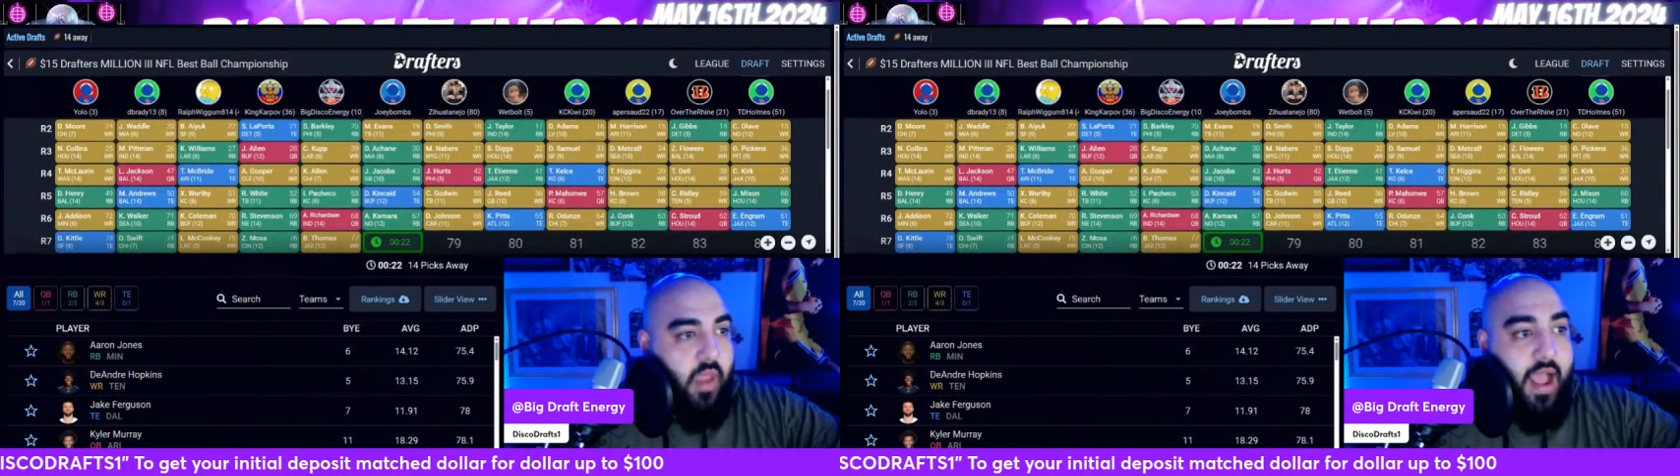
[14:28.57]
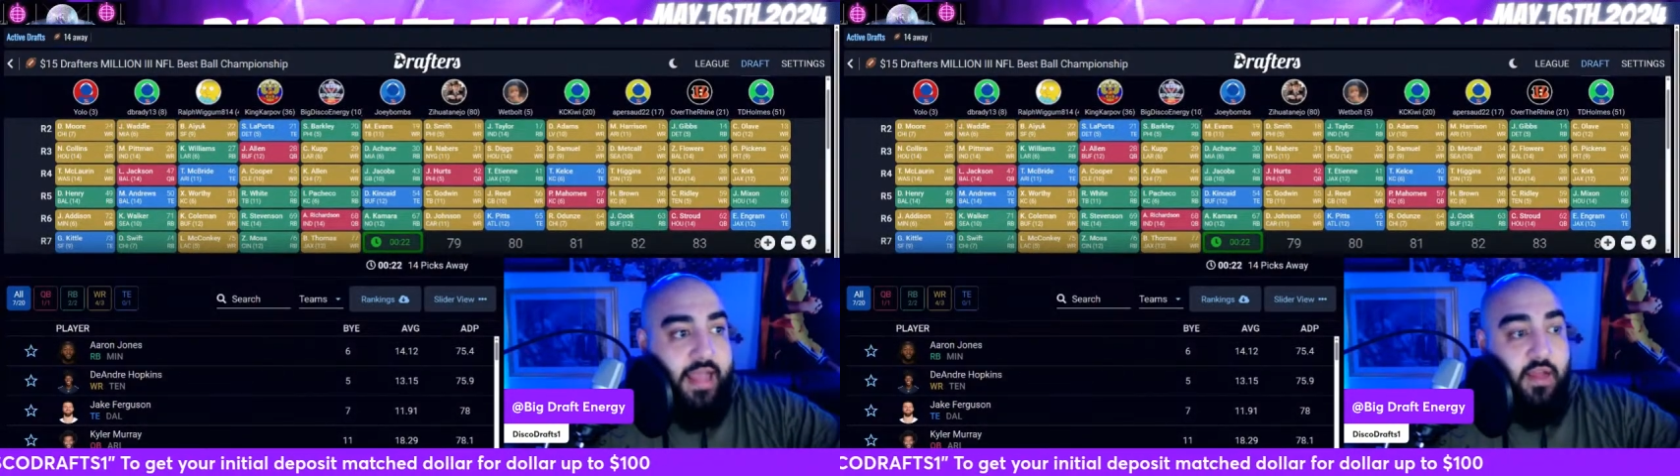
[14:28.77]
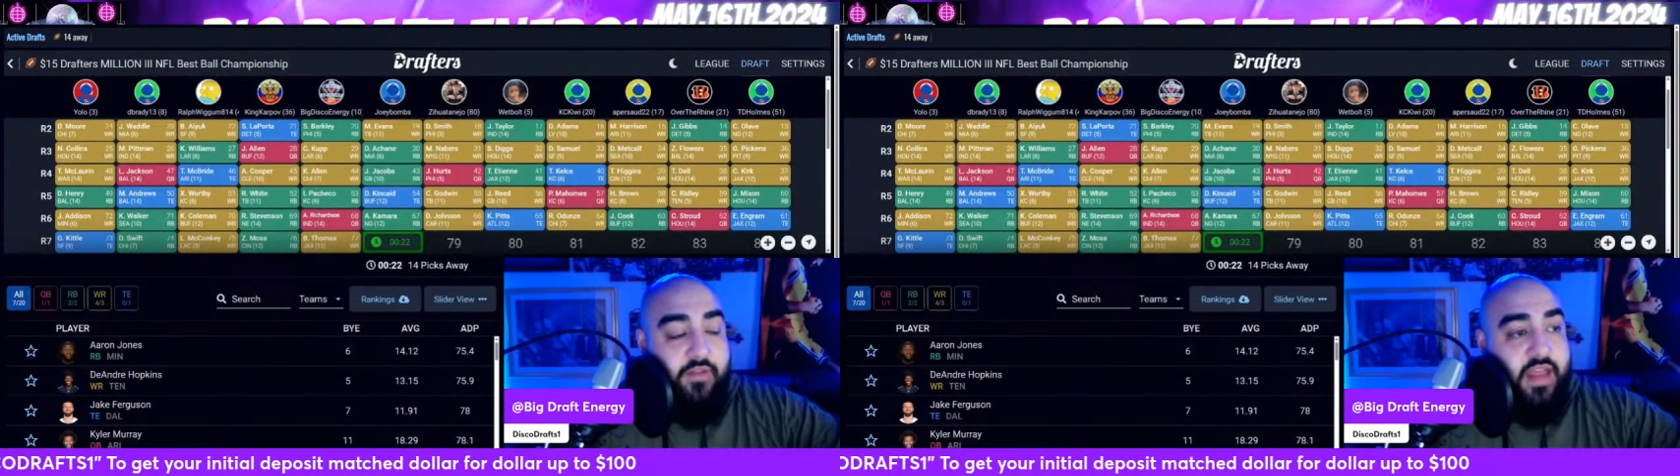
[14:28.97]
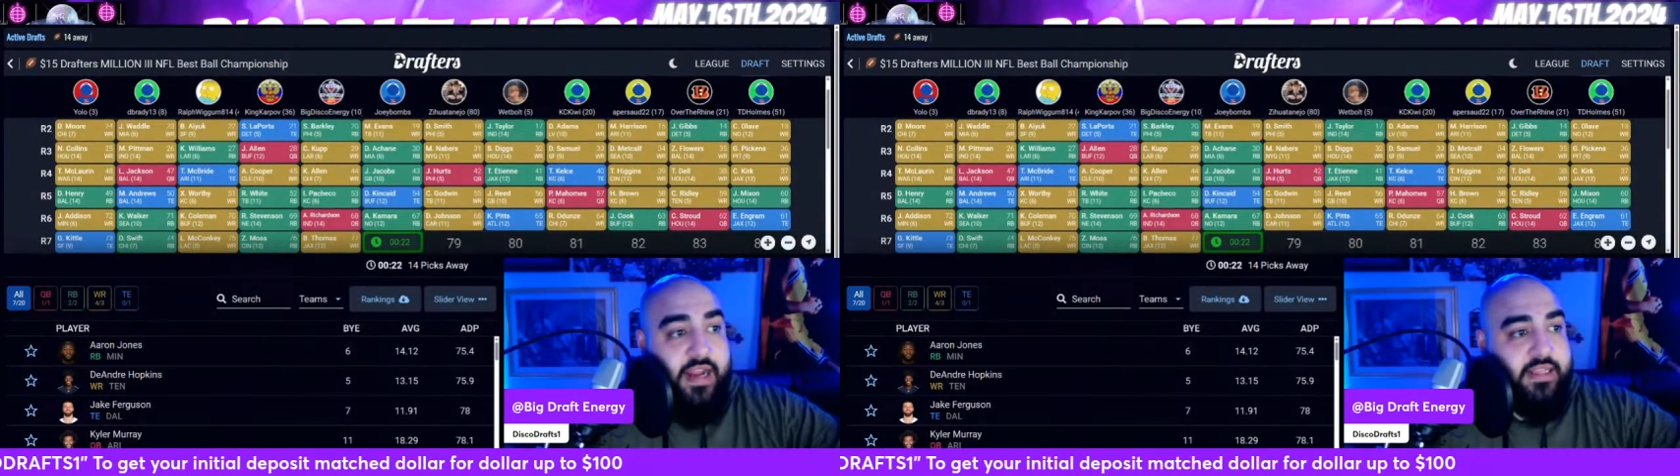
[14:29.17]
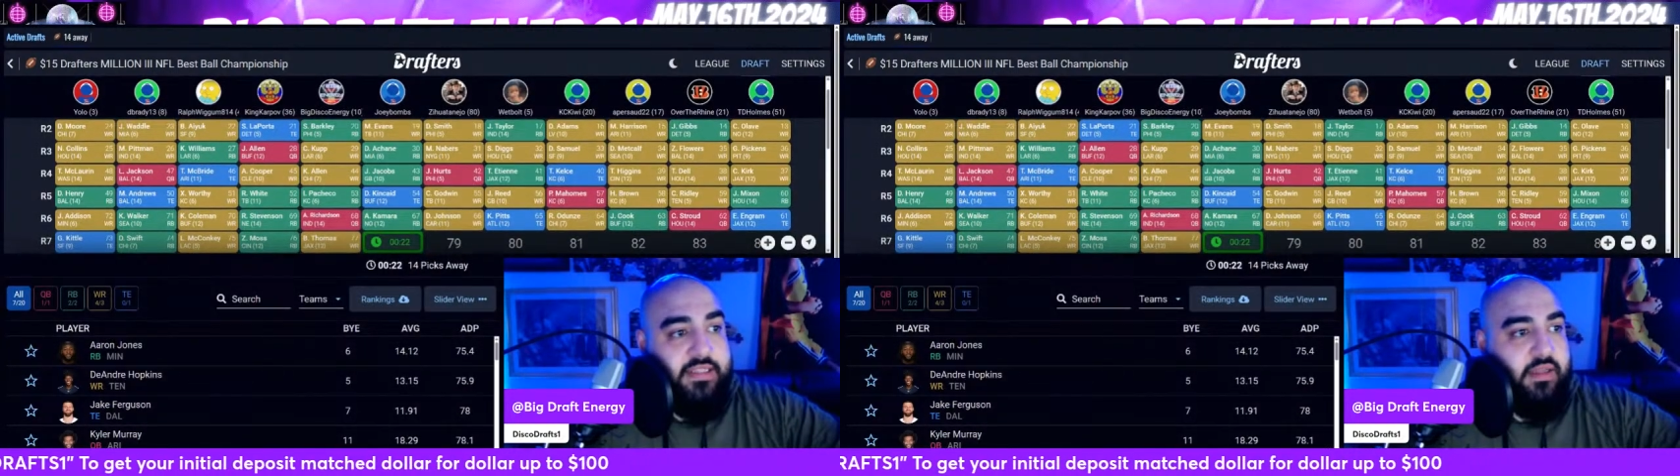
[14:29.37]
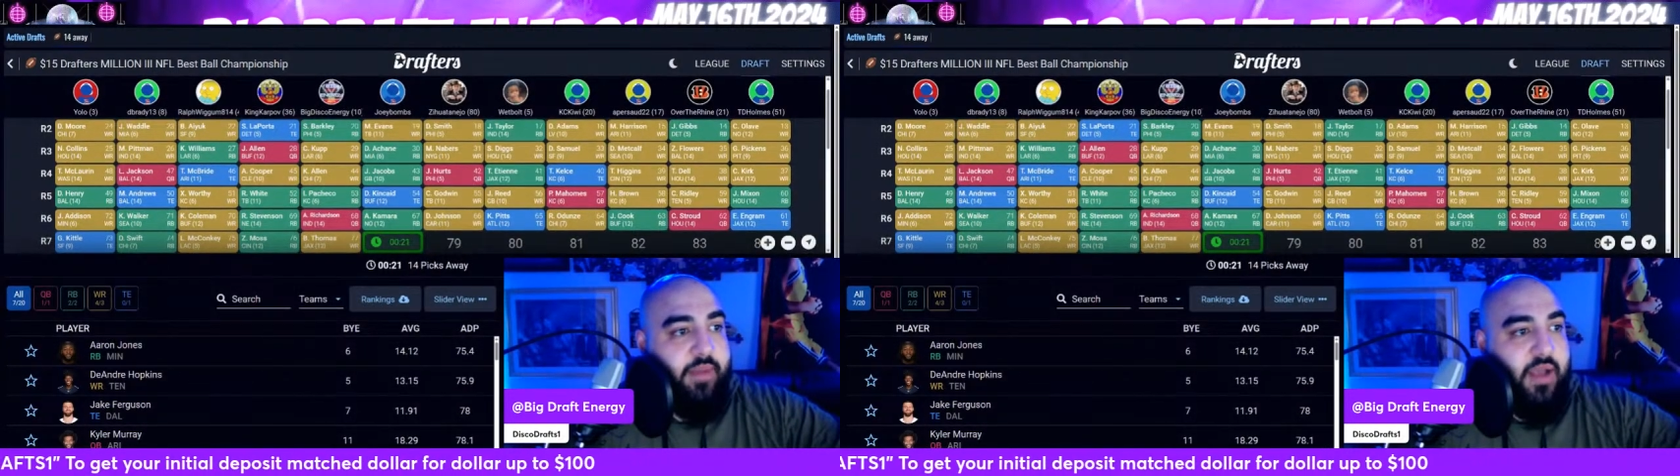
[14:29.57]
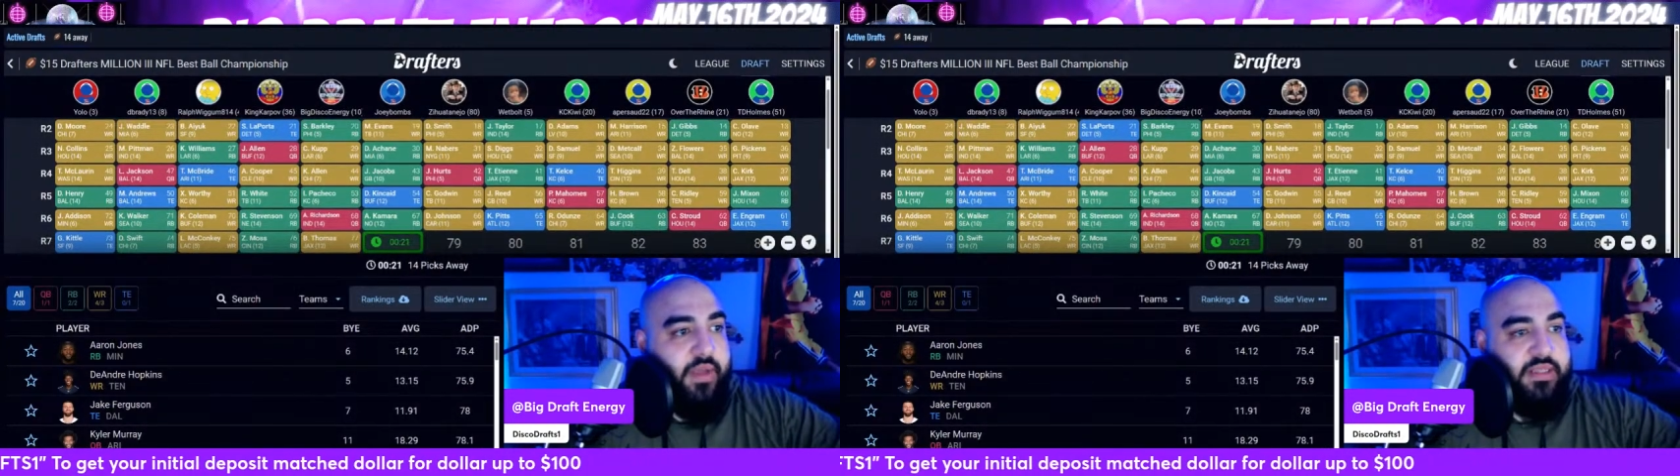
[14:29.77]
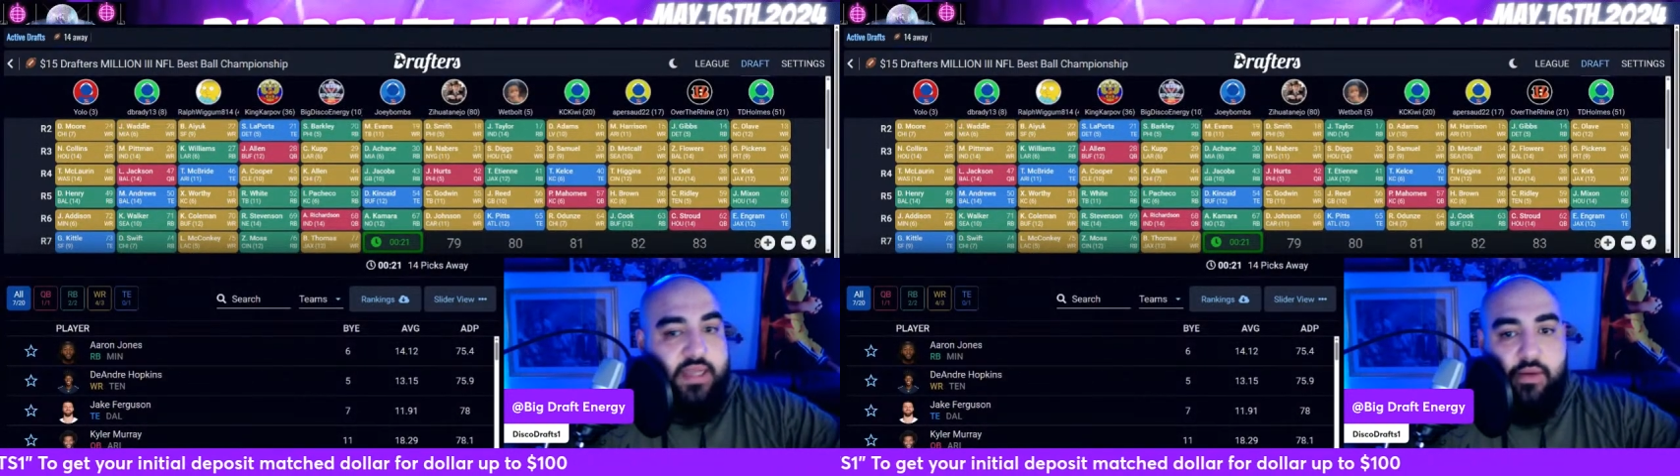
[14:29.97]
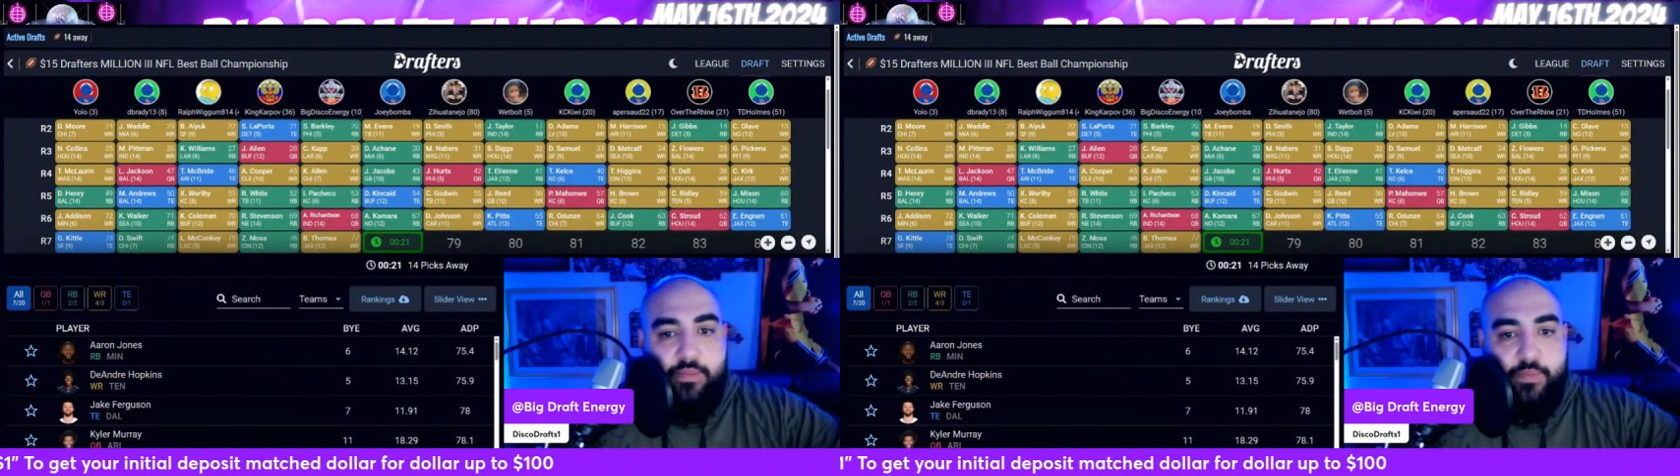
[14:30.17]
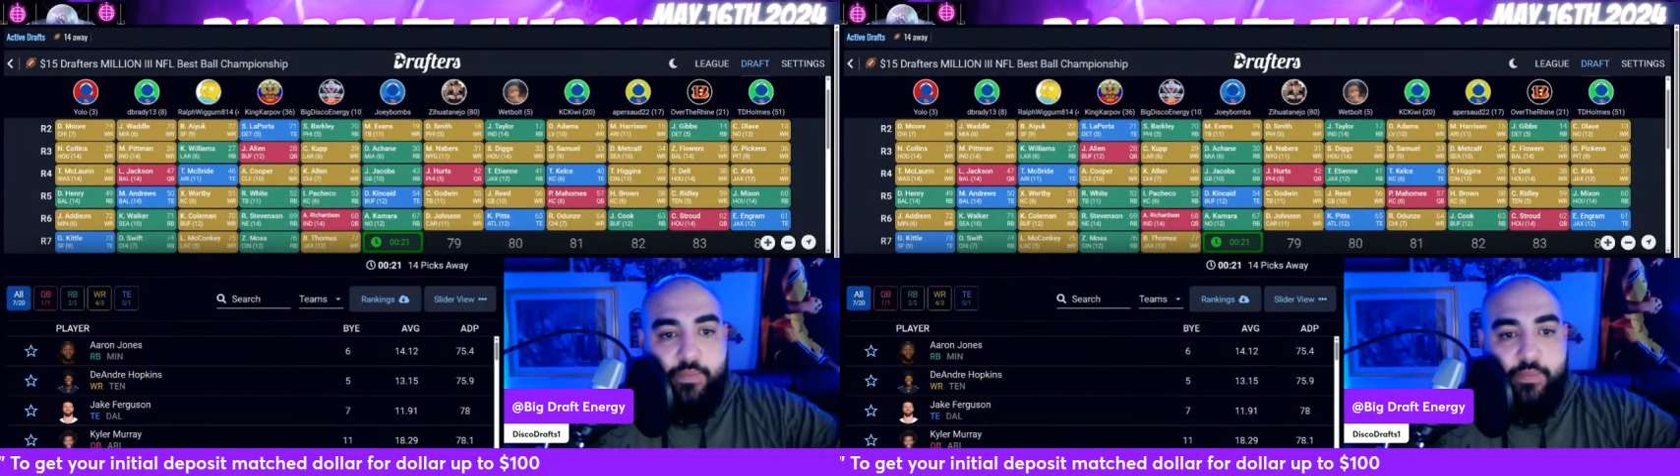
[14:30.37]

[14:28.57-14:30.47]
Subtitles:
love that I could see the bye weeks now.